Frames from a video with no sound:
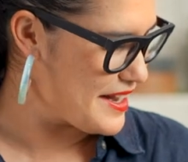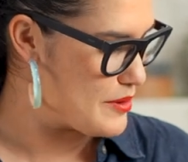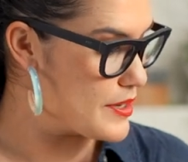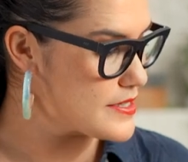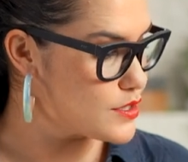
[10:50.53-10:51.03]

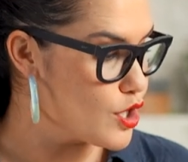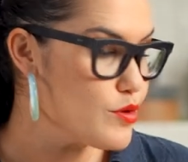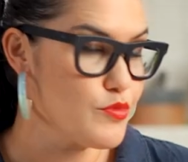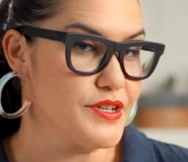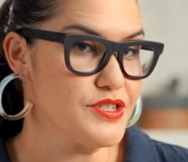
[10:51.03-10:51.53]
uh, but it's
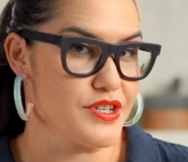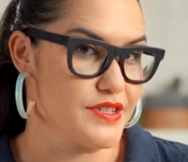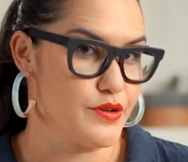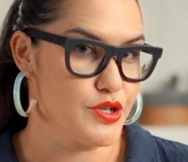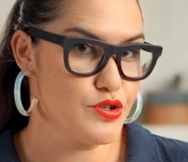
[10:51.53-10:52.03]
low moisture,
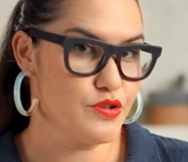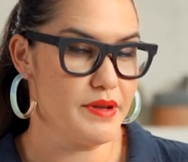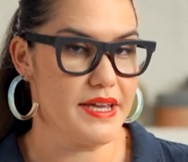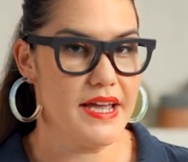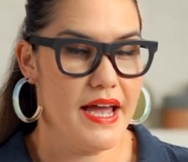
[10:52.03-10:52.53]
so it should
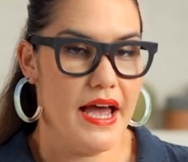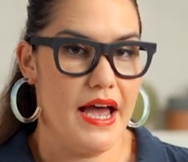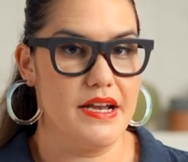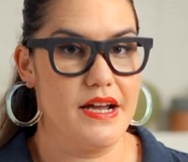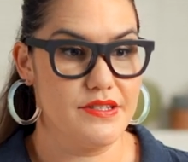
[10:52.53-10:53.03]
be
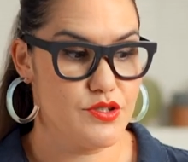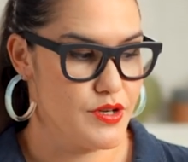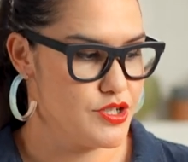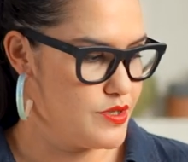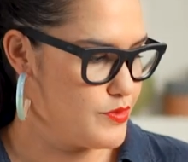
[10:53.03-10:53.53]
a nice
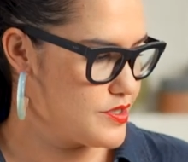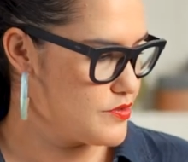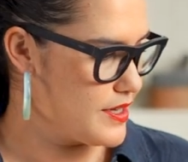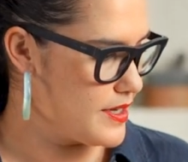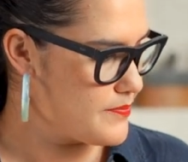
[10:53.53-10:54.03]
stretchy
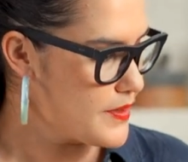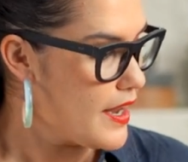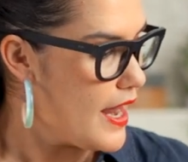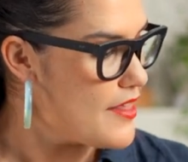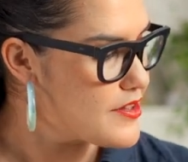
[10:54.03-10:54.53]
mozzarella.
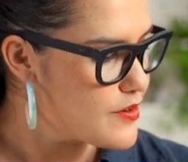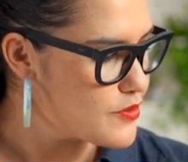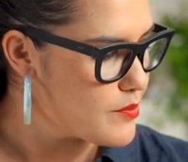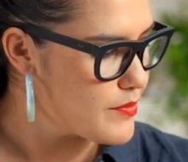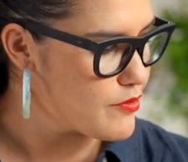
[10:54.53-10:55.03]
And then I've
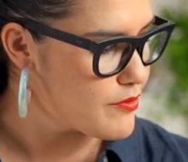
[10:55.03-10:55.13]
got my